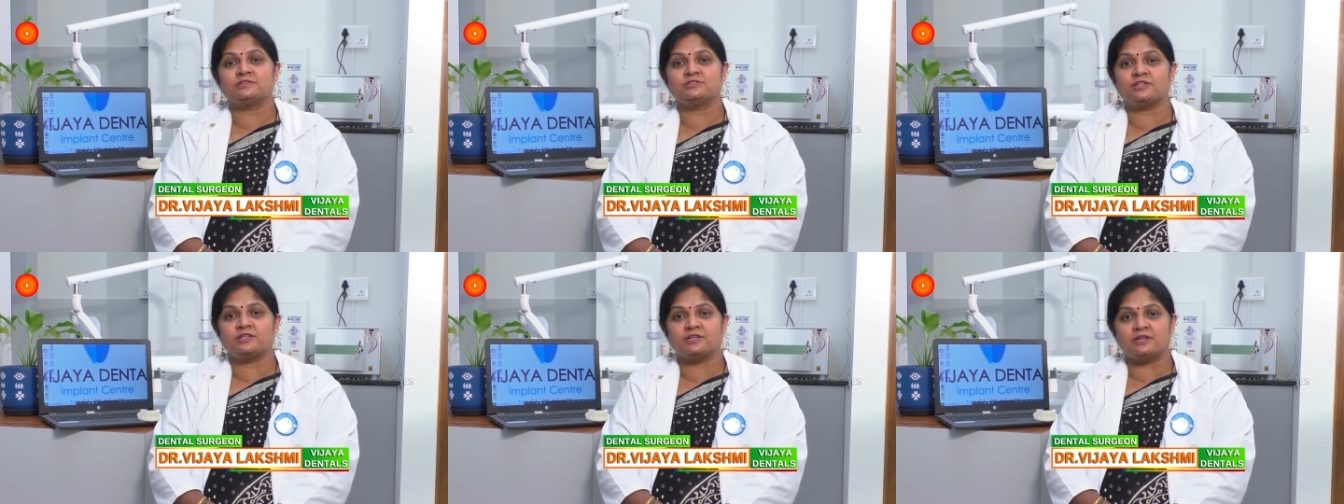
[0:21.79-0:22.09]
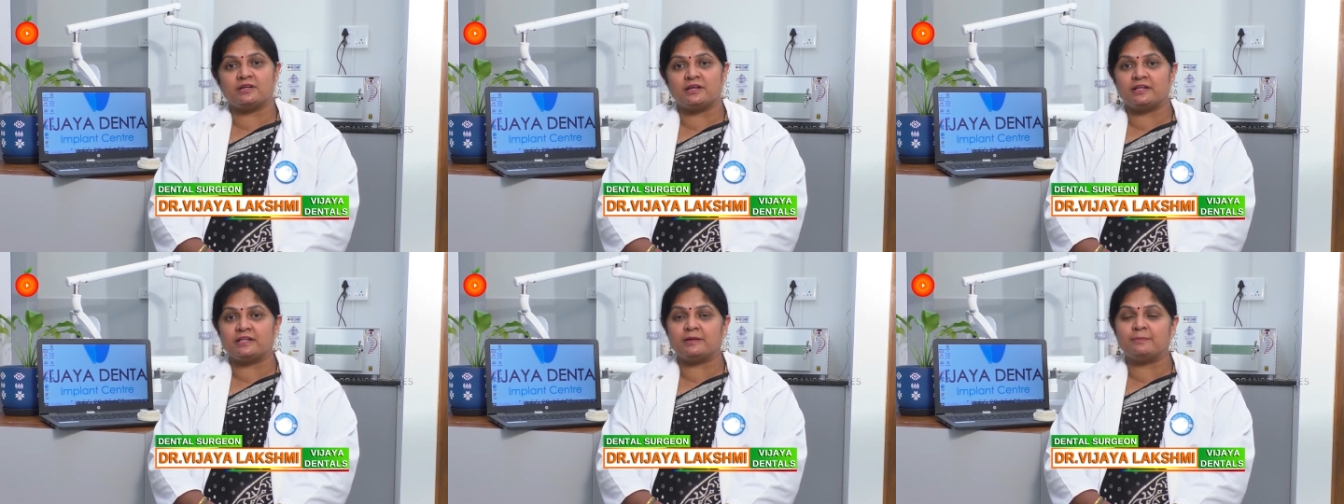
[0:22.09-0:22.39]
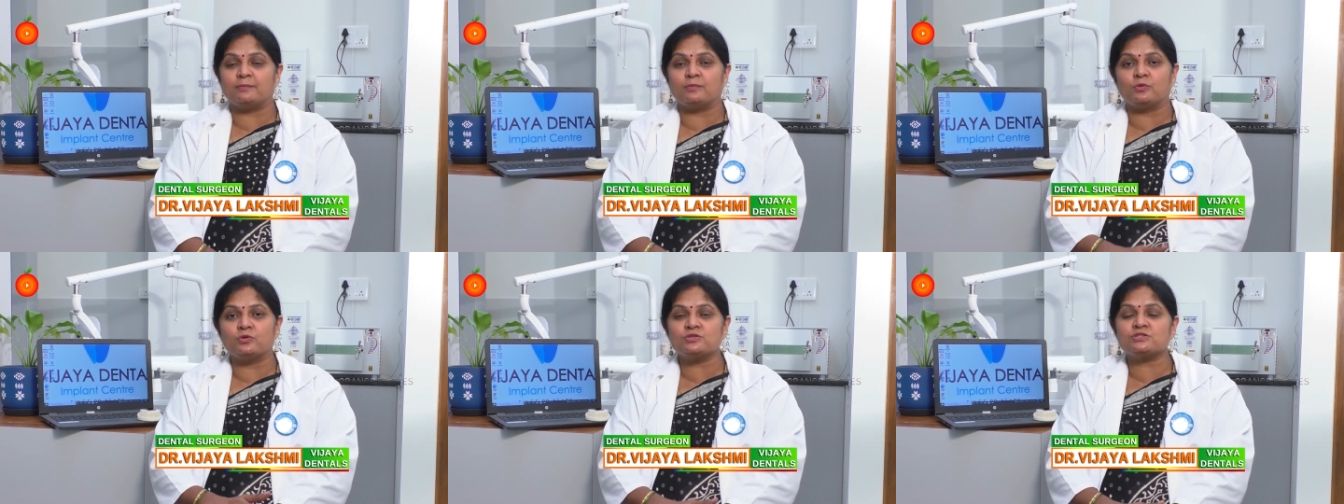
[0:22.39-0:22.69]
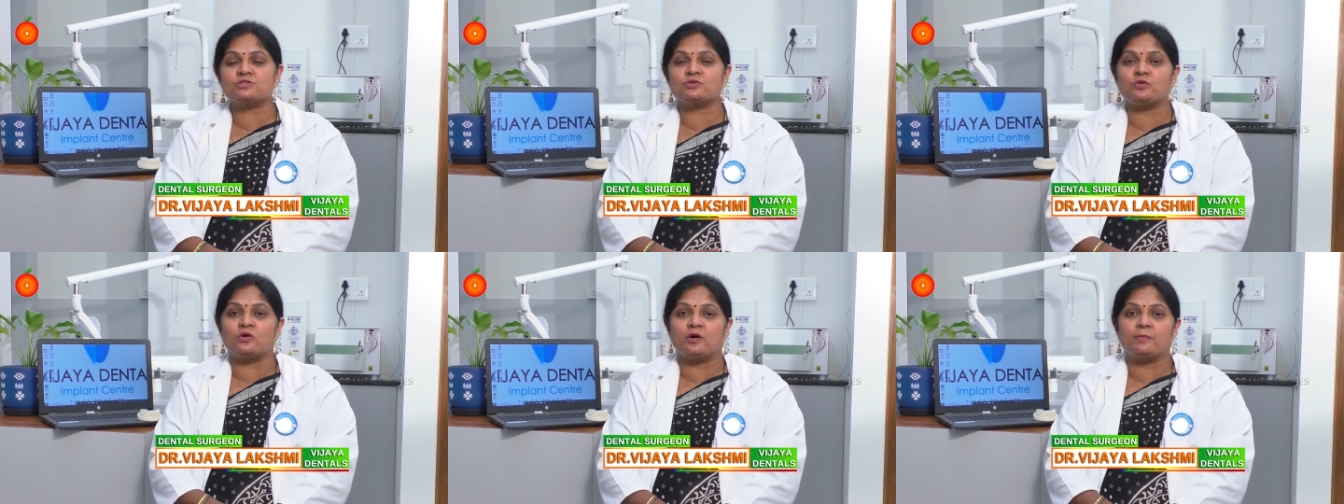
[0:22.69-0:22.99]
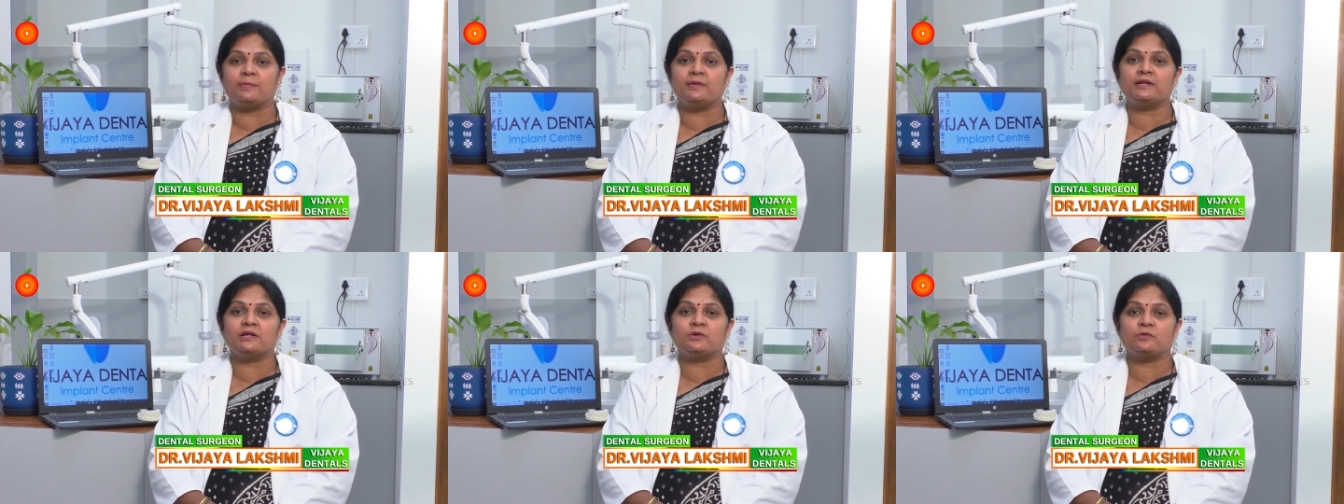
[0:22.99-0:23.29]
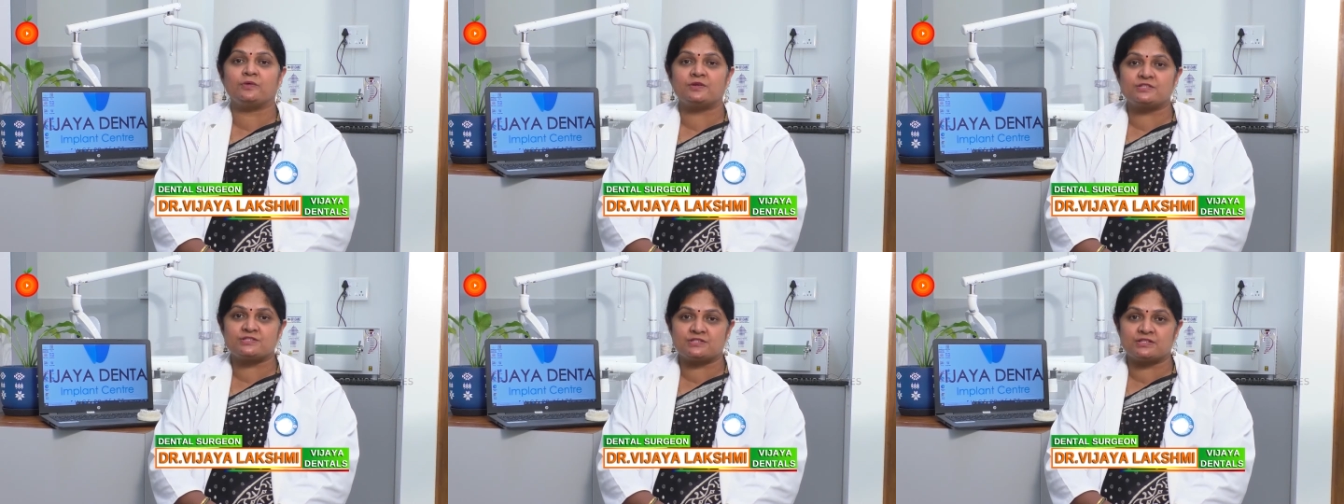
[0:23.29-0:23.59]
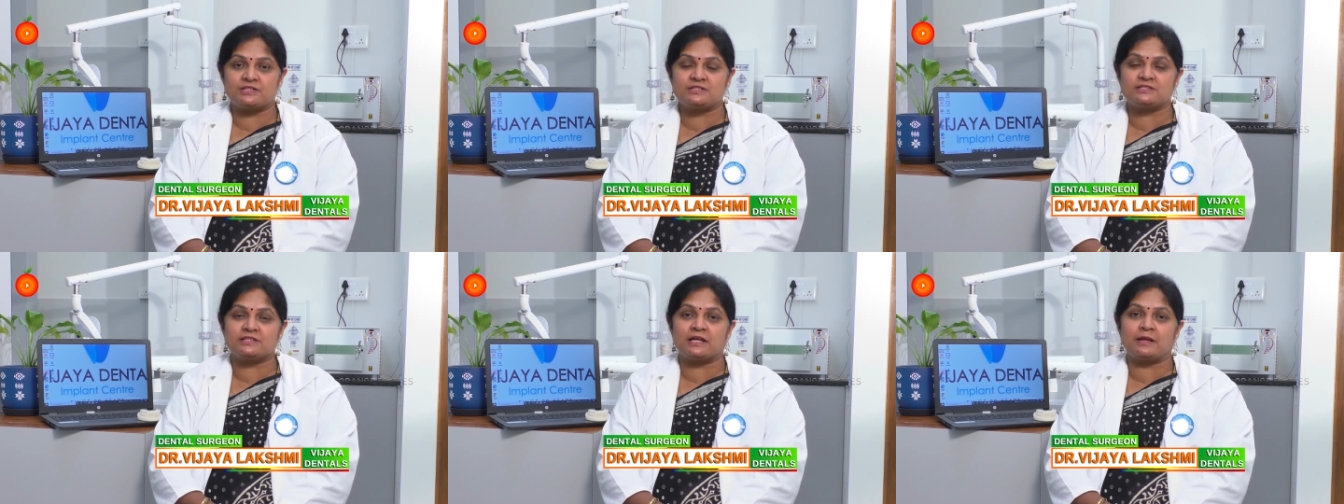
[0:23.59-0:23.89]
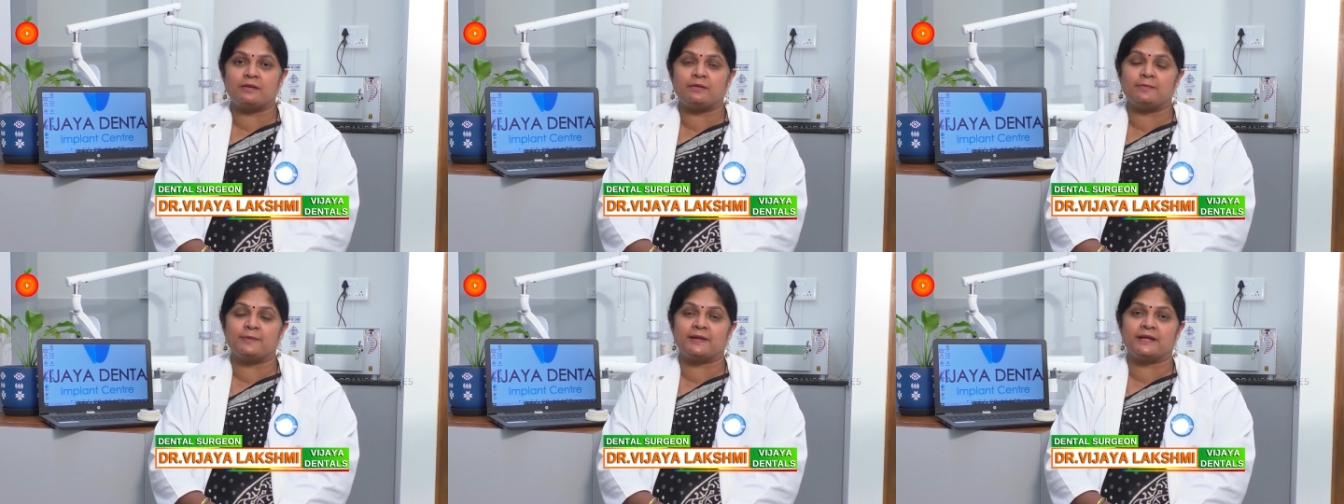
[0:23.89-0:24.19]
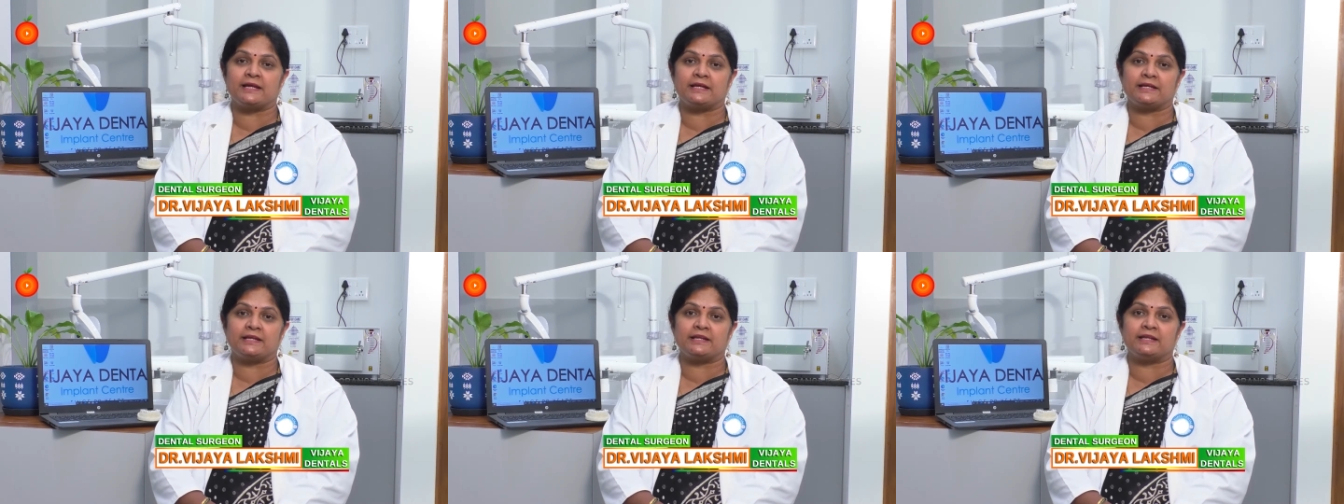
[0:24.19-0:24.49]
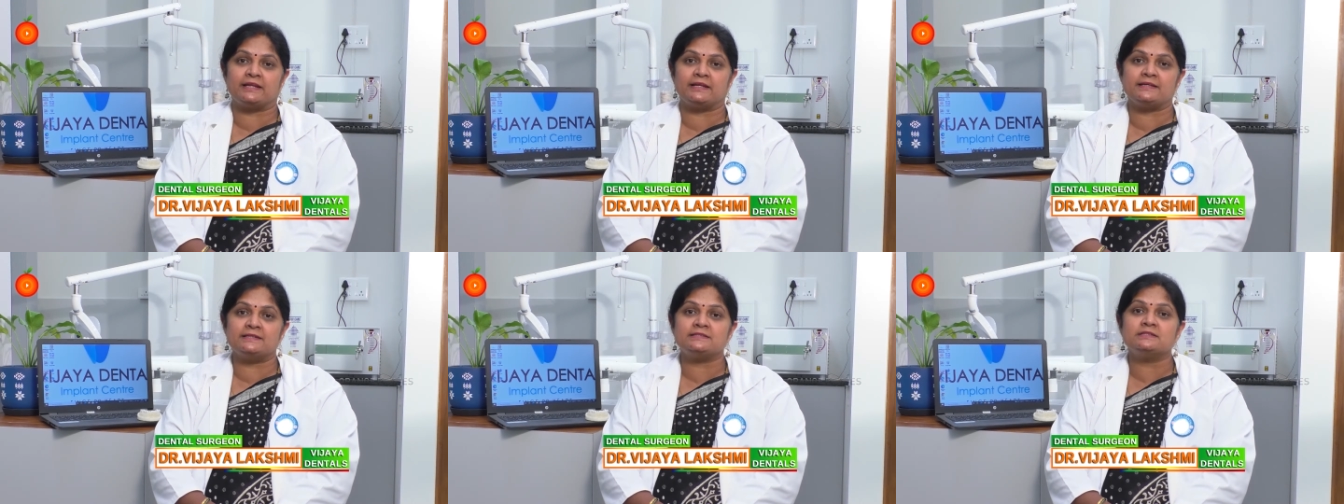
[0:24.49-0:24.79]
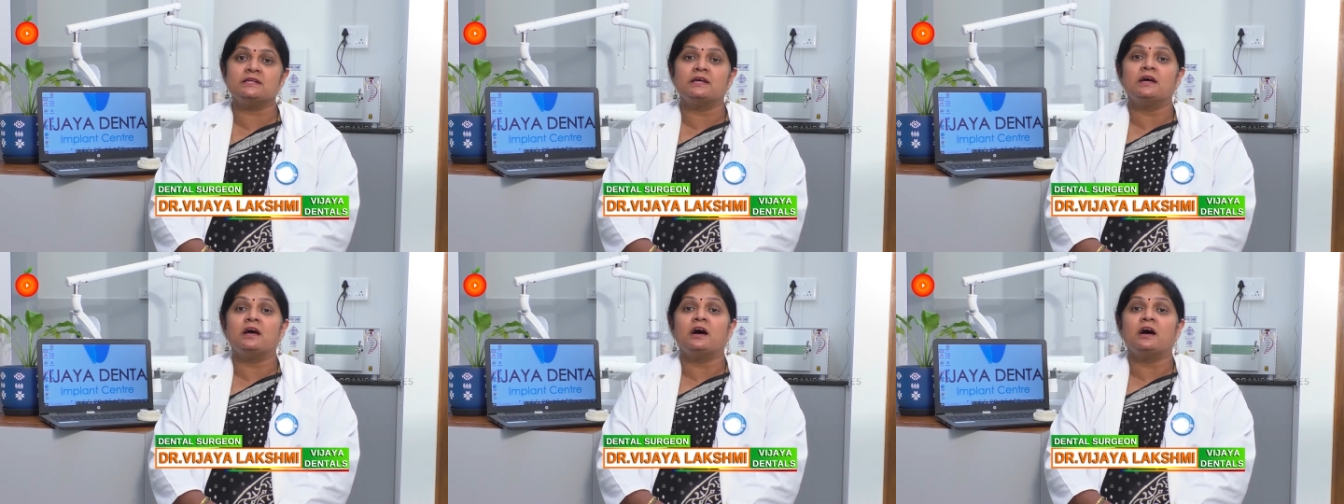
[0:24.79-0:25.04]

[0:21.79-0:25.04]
generally the most common questions I will be getting is